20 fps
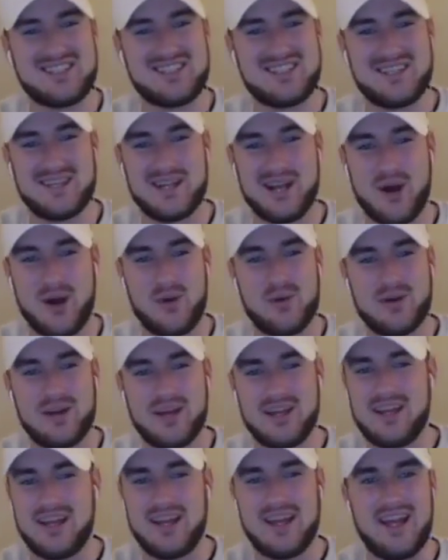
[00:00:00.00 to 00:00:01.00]

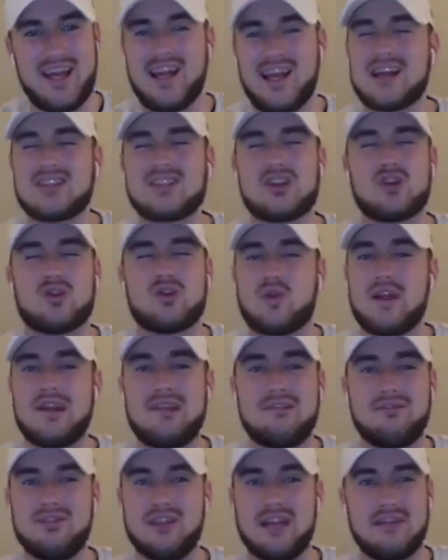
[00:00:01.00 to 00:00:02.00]
it has a great
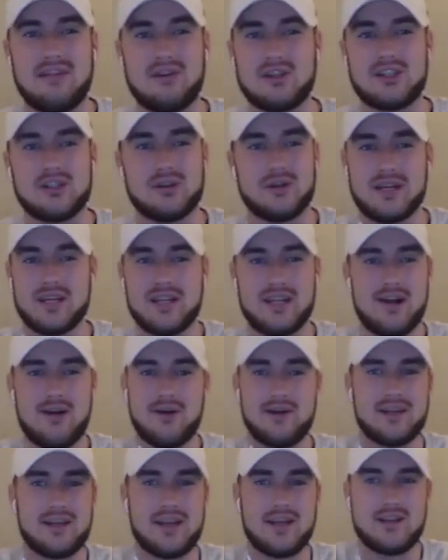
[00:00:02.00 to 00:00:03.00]
flavor to it,
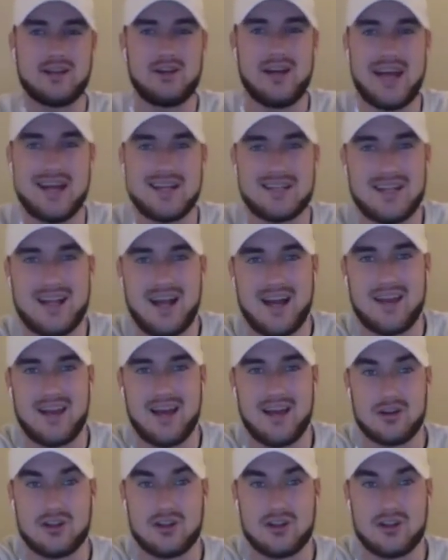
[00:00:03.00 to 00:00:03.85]
and you can't deny that.